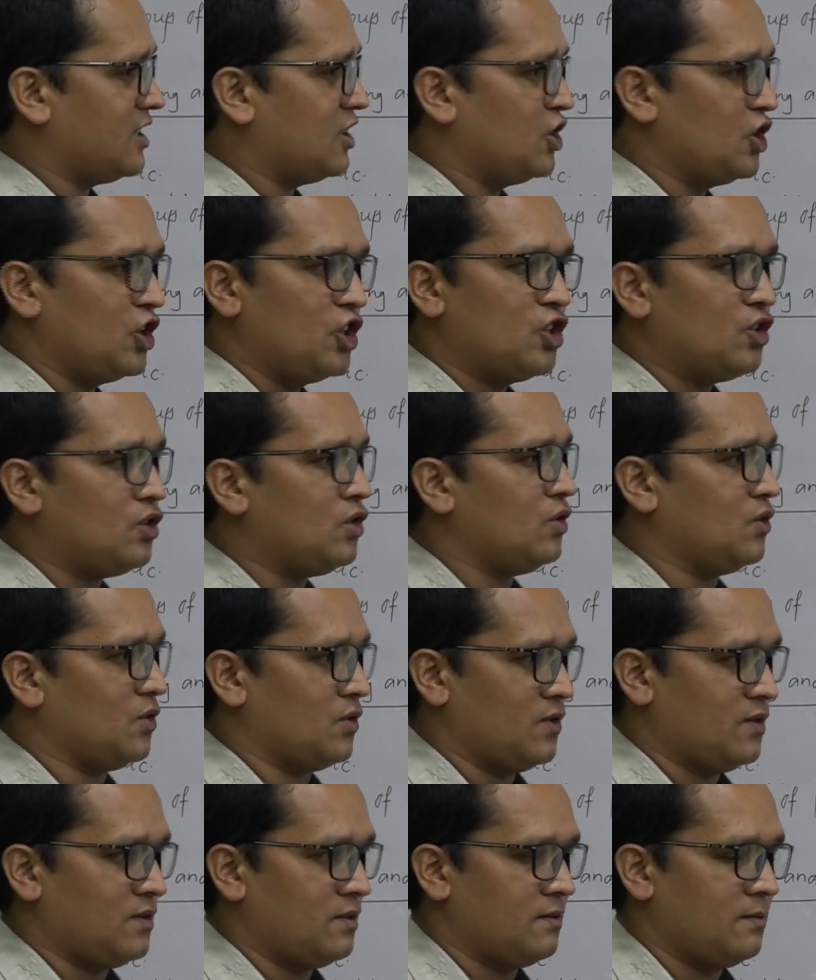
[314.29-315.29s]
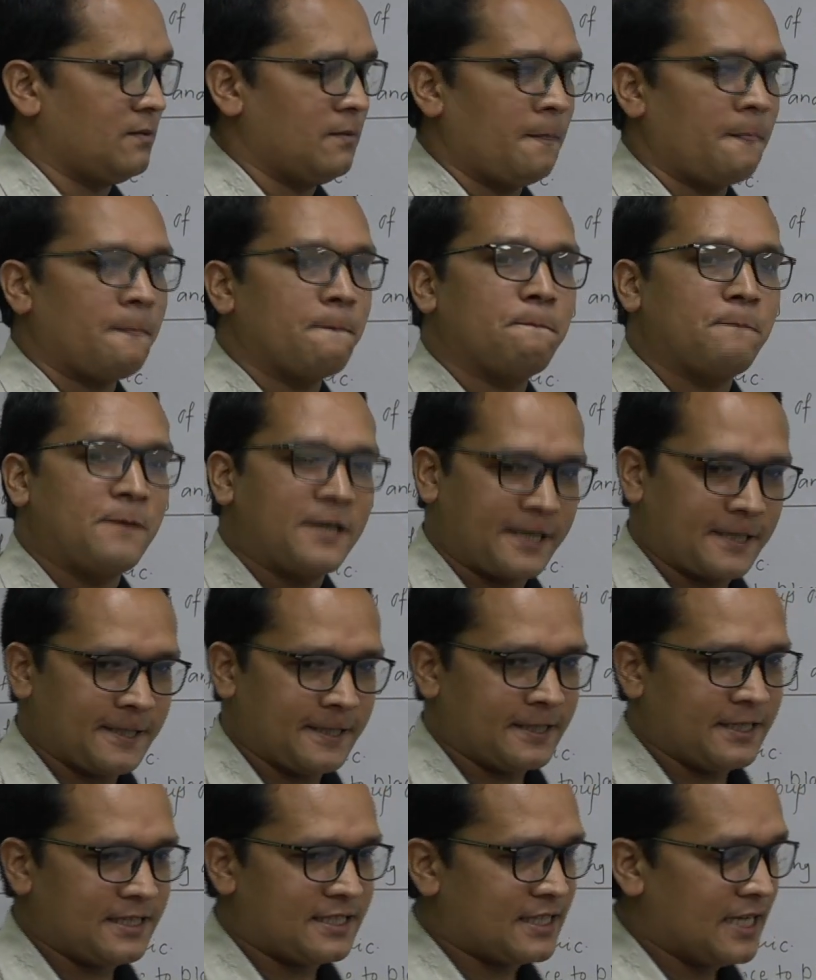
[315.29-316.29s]
No,
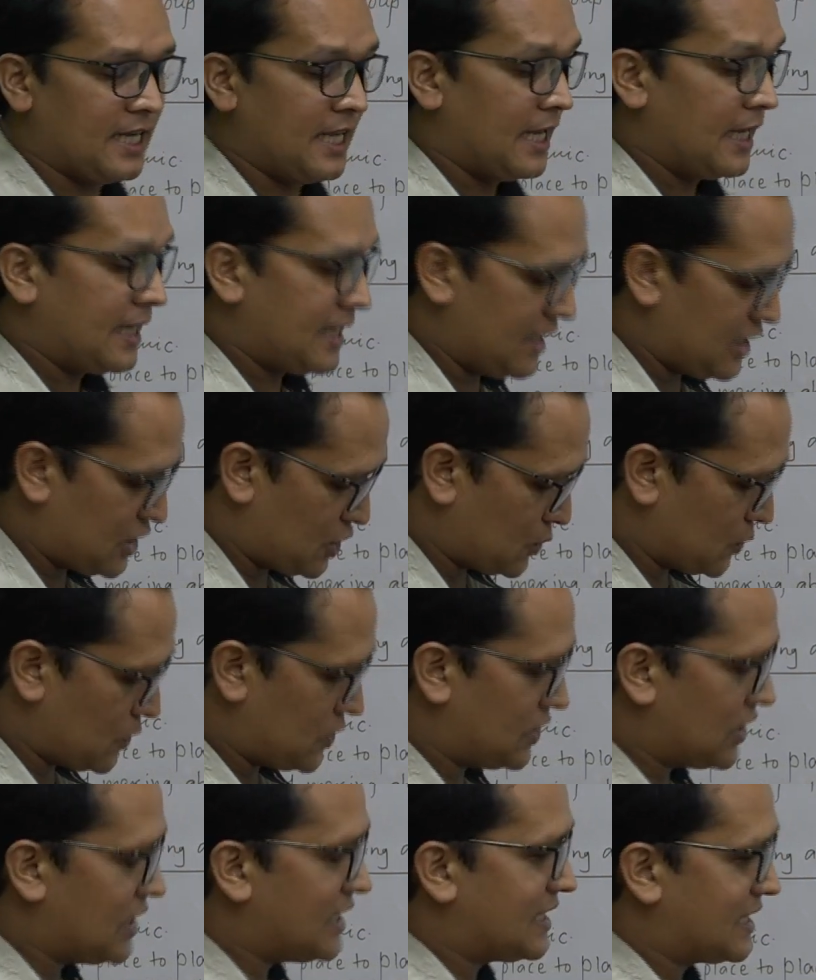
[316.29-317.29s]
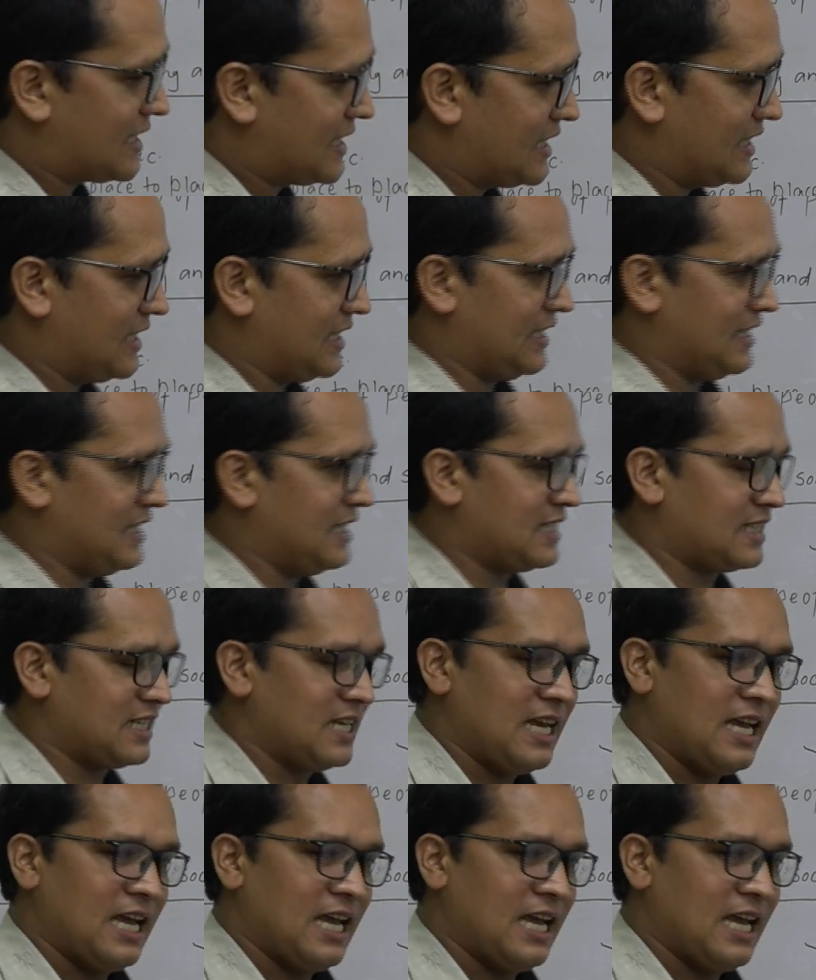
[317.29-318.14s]
because in social studies,